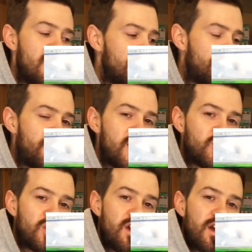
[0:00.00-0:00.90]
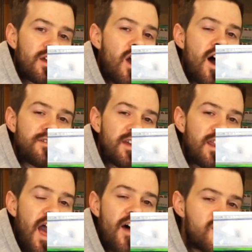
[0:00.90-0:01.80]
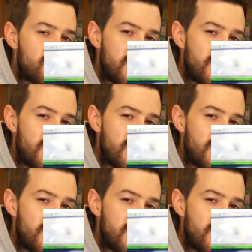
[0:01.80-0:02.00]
the fish, causing other